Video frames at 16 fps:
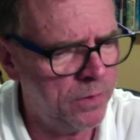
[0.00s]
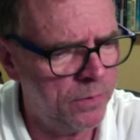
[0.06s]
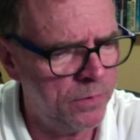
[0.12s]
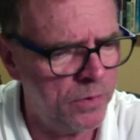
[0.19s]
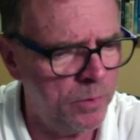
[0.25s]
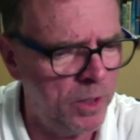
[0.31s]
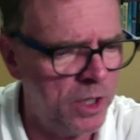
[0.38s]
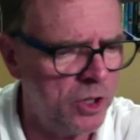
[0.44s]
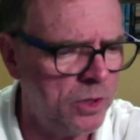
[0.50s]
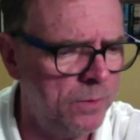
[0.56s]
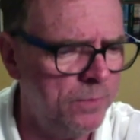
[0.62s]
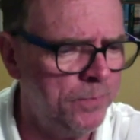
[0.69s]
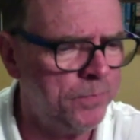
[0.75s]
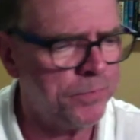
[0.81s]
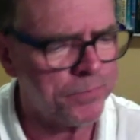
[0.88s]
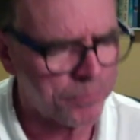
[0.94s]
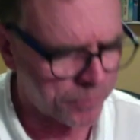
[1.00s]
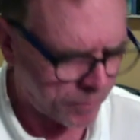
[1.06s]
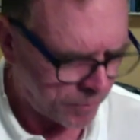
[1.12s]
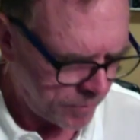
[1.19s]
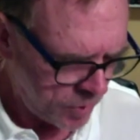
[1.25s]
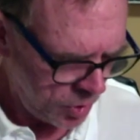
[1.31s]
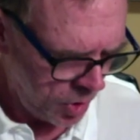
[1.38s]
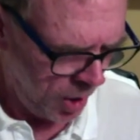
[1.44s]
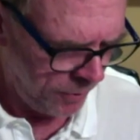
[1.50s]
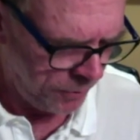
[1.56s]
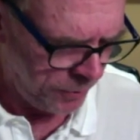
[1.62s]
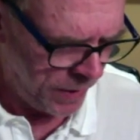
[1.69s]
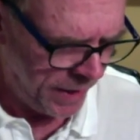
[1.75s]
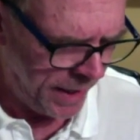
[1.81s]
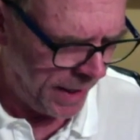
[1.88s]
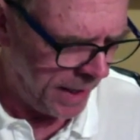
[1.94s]
information. Our
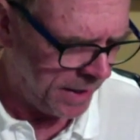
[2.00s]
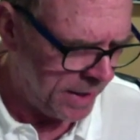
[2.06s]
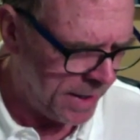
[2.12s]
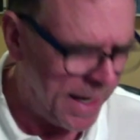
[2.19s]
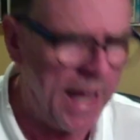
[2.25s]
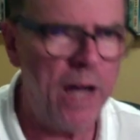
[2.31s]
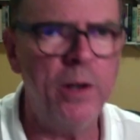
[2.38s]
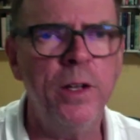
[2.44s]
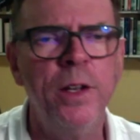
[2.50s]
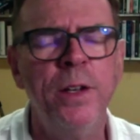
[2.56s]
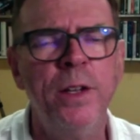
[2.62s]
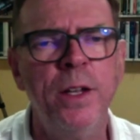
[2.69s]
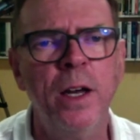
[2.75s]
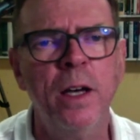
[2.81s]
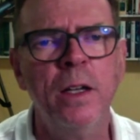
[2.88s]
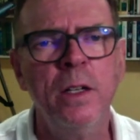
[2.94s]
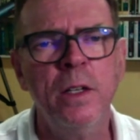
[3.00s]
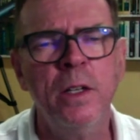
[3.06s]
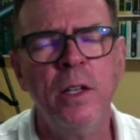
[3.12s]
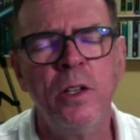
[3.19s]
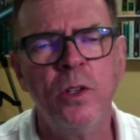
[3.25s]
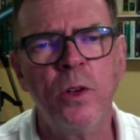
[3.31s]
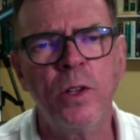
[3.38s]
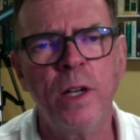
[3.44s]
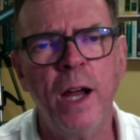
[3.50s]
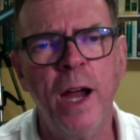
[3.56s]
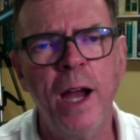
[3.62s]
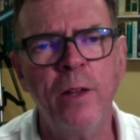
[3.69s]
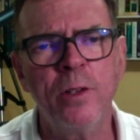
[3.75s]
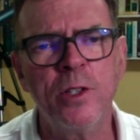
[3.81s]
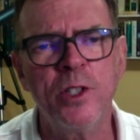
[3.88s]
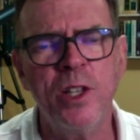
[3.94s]
friend Andy out in Northern
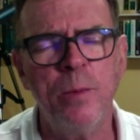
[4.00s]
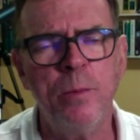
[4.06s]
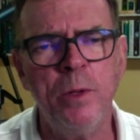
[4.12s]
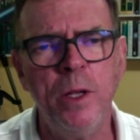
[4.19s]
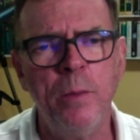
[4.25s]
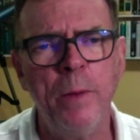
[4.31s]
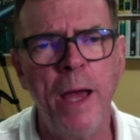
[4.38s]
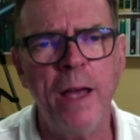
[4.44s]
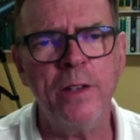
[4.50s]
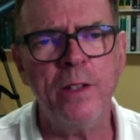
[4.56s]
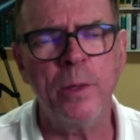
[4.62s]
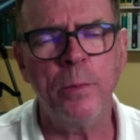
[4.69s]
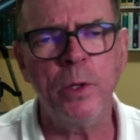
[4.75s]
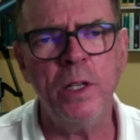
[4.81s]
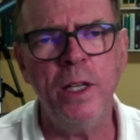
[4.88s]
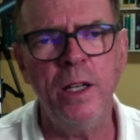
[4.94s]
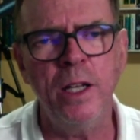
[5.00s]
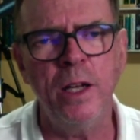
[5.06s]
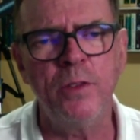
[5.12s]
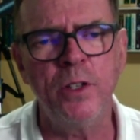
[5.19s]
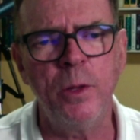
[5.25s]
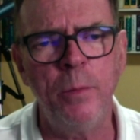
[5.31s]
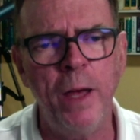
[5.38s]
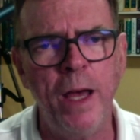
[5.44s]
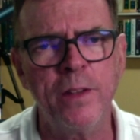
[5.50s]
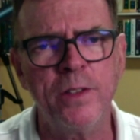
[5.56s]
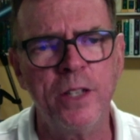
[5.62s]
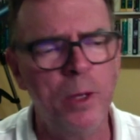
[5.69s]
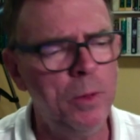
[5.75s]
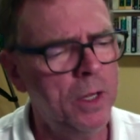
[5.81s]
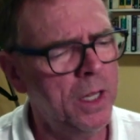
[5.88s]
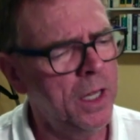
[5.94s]
Ireland sent me a bathtub book he loved in the
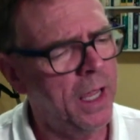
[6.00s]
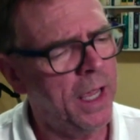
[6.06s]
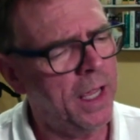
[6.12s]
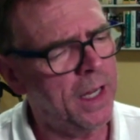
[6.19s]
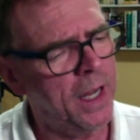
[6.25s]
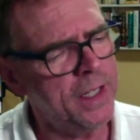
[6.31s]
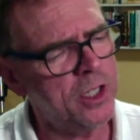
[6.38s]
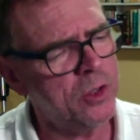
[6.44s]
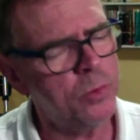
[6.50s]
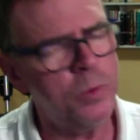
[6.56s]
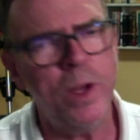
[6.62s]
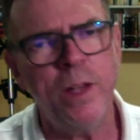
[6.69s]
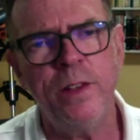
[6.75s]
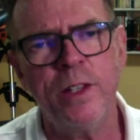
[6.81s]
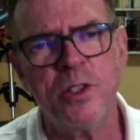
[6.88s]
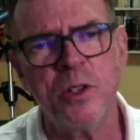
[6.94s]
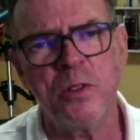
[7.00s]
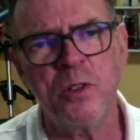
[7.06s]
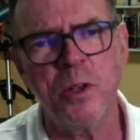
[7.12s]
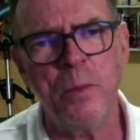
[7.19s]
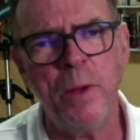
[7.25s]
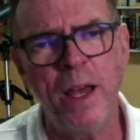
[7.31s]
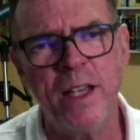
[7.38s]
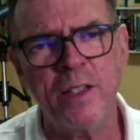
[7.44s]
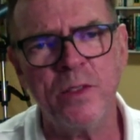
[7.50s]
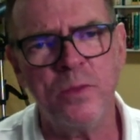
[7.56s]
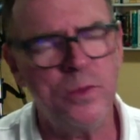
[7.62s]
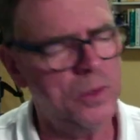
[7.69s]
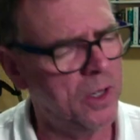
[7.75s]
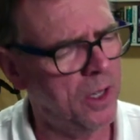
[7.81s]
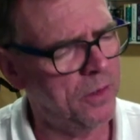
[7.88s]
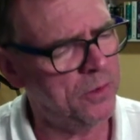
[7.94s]
bathtub, and I just read this over the past
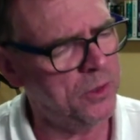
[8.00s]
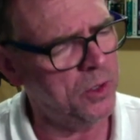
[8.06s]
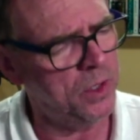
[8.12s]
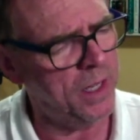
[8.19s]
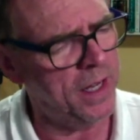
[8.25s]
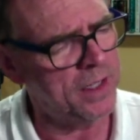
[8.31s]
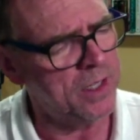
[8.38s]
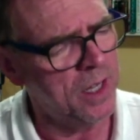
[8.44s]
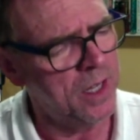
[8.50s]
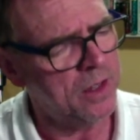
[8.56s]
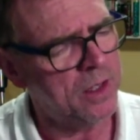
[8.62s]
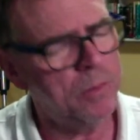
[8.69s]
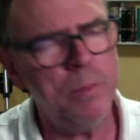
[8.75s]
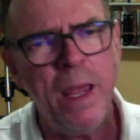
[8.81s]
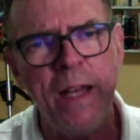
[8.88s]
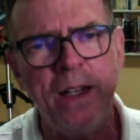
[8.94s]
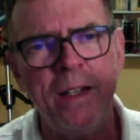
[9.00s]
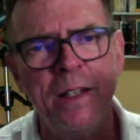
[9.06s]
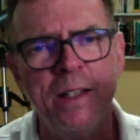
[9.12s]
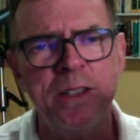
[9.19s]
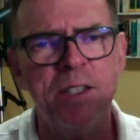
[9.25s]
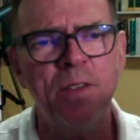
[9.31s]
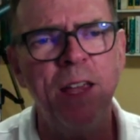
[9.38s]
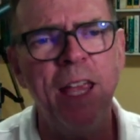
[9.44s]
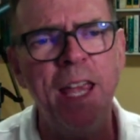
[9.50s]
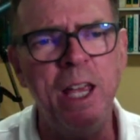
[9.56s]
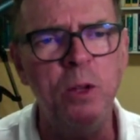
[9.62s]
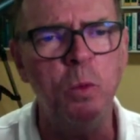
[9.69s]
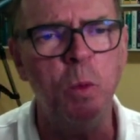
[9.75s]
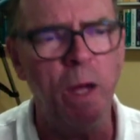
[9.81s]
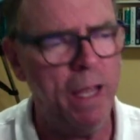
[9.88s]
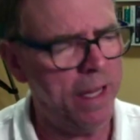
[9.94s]
few days, The Maintenance of
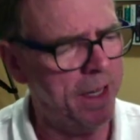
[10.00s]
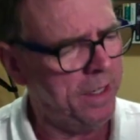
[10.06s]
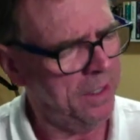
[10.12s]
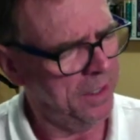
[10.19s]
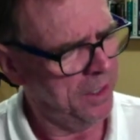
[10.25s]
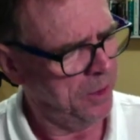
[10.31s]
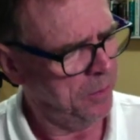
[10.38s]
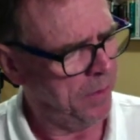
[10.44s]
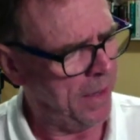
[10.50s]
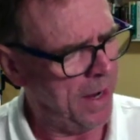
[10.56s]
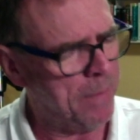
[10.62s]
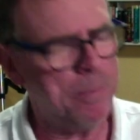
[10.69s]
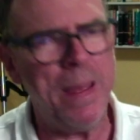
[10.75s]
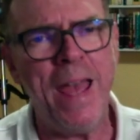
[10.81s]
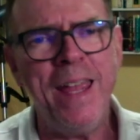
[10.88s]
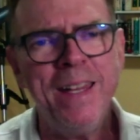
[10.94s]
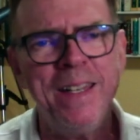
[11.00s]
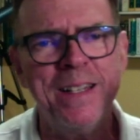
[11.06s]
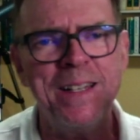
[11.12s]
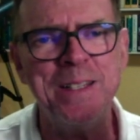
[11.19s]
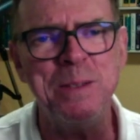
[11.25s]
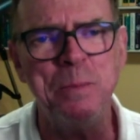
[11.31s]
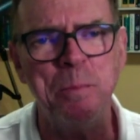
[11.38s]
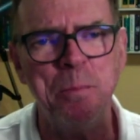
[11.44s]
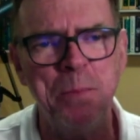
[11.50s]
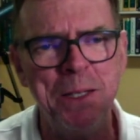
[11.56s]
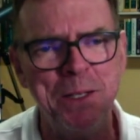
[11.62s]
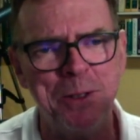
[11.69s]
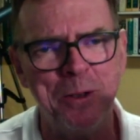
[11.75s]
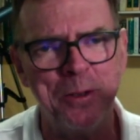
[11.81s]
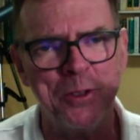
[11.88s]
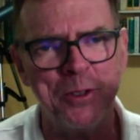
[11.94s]
Headway by Magnus
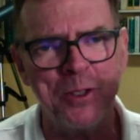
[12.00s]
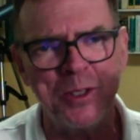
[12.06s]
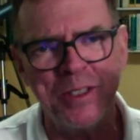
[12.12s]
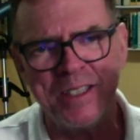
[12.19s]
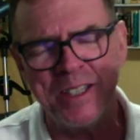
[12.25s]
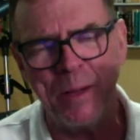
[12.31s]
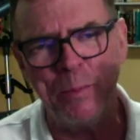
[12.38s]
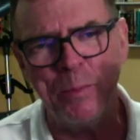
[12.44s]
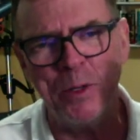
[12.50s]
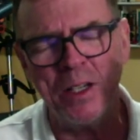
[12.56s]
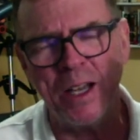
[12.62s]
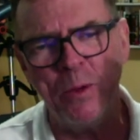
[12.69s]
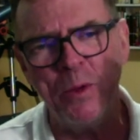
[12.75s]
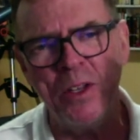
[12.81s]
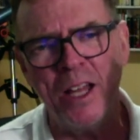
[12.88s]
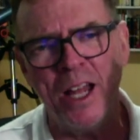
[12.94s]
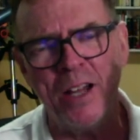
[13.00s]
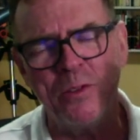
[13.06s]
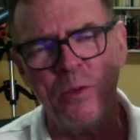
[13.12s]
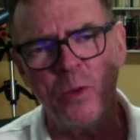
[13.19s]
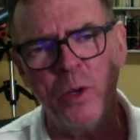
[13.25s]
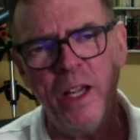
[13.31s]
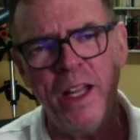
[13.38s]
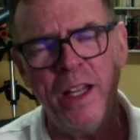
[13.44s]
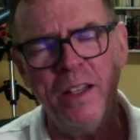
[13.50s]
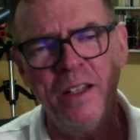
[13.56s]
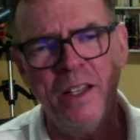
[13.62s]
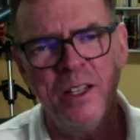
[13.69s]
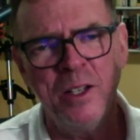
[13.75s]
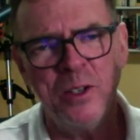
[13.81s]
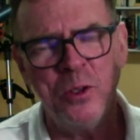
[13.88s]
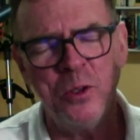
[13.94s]
Mills. It's a book I would not have read
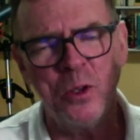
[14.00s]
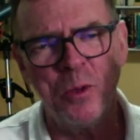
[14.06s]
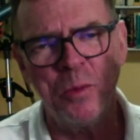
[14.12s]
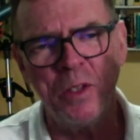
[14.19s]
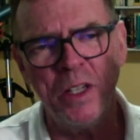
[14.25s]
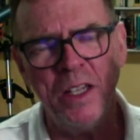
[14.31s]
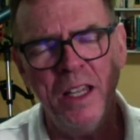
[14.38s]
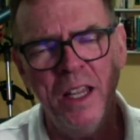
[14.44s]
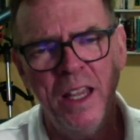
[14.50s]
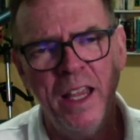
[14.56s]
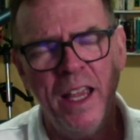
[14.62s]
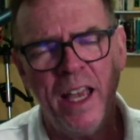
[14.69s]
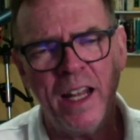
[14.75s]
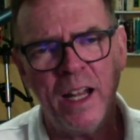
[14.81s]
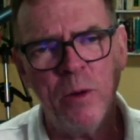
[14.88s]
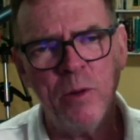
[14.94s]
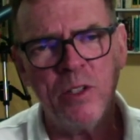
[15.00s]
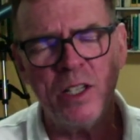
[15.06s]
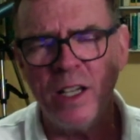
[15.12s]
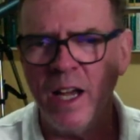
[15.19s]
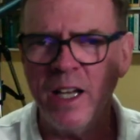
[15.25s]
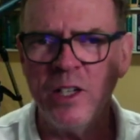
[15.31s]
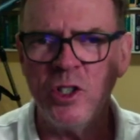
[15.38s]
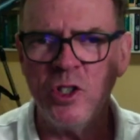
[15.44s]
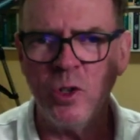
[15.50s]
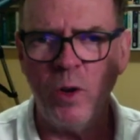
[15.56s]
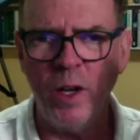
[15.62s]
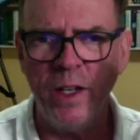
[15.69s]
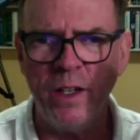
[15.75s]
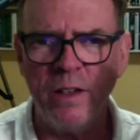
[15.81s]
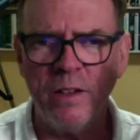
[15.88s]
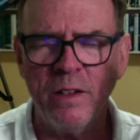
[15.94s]
normally, and I would say I
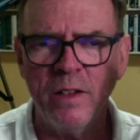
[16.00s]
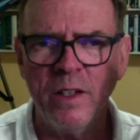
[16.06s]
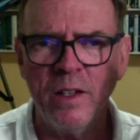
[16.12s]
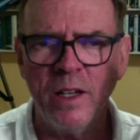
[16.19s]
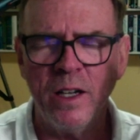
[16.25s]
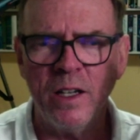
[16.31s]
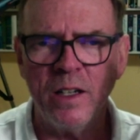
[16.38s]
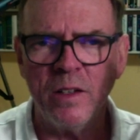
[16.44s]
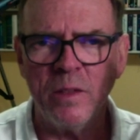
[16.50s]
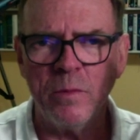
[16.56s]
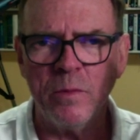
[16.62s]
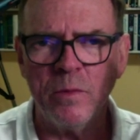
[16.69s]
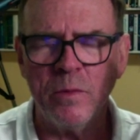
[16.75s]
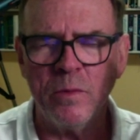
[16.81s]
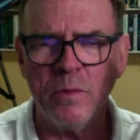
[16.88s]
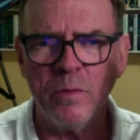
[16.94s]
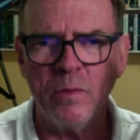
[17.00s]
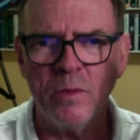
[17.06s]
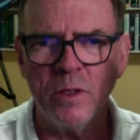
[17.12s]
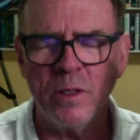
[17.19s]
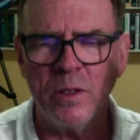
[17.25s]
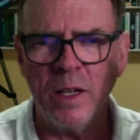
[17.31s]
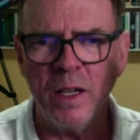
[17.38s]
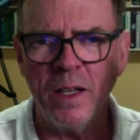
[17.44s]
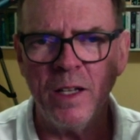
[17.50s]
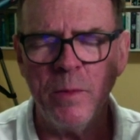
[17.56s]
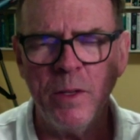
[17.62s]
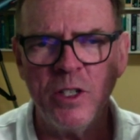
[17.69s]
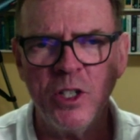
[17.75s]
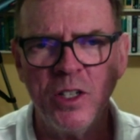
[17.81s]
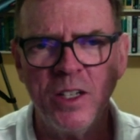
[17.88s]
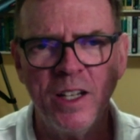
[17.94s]
enjoyed it. Andy
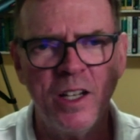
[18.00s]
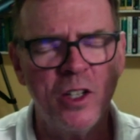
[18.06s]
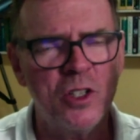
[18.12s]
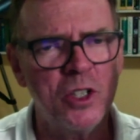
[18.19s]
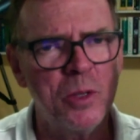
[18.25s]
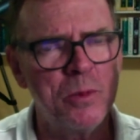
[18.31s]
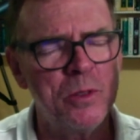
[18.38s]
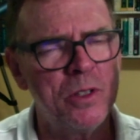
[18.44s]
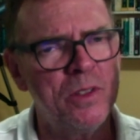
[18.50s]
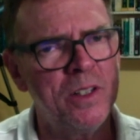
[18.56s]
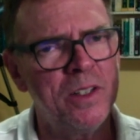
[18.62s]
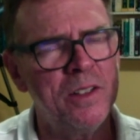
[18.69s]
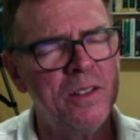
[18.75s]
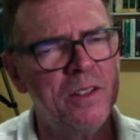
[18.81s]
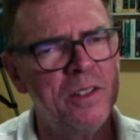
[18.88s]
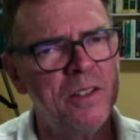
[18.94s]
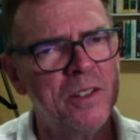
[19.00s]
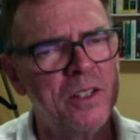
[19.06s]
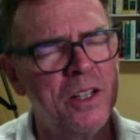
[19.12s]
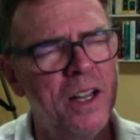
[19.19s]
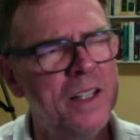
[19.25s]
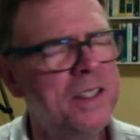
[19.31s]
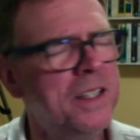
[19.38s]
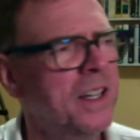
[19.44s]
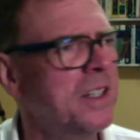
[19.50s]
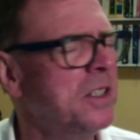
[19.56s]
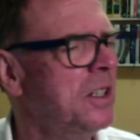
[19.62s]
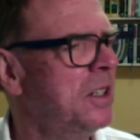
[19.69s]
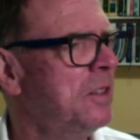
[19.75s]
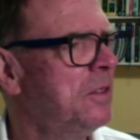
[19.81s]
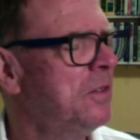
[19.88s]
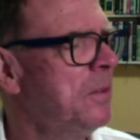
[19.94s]
mentioned it in terms of in the context
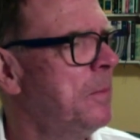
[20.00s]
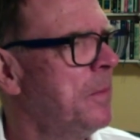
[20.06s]
of